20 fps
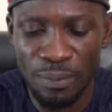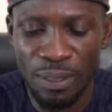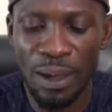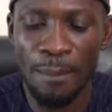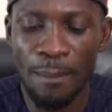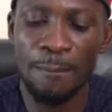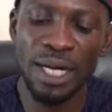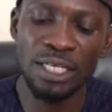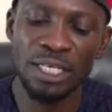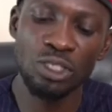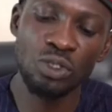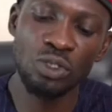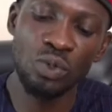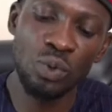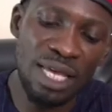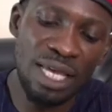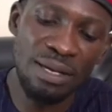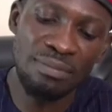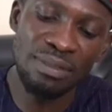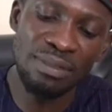but to
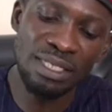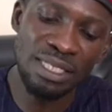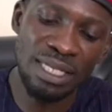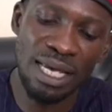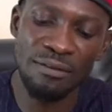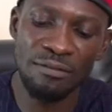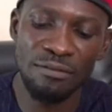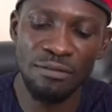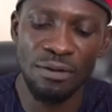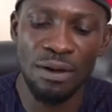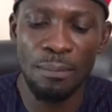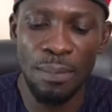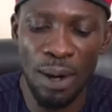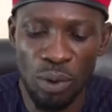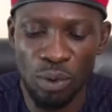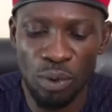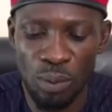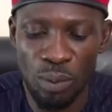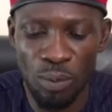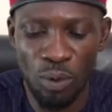himself,
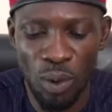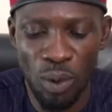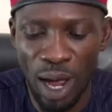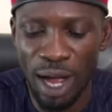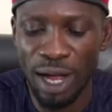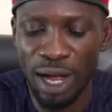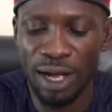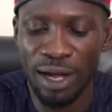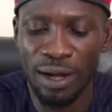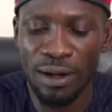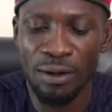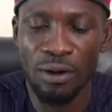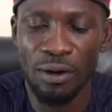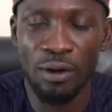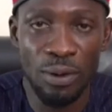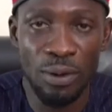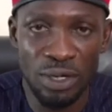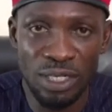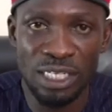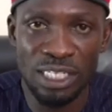Paulo Mwanga,
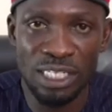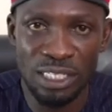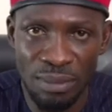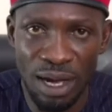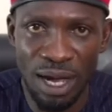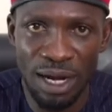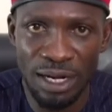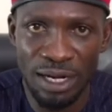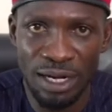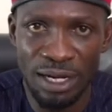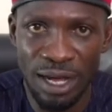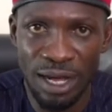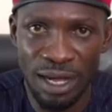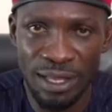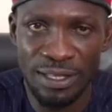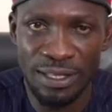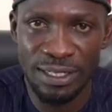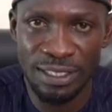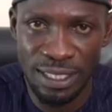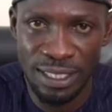Obote's man at
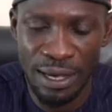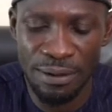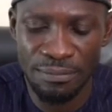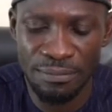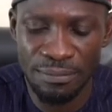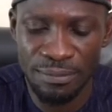the time.